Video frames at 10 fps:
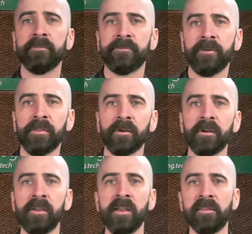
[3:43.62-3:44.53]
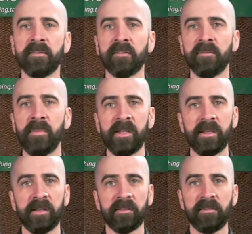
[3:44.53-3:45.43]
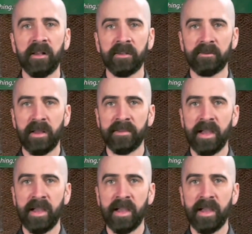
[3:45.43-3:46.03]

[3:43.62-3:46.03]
Further, since the media is sealed around the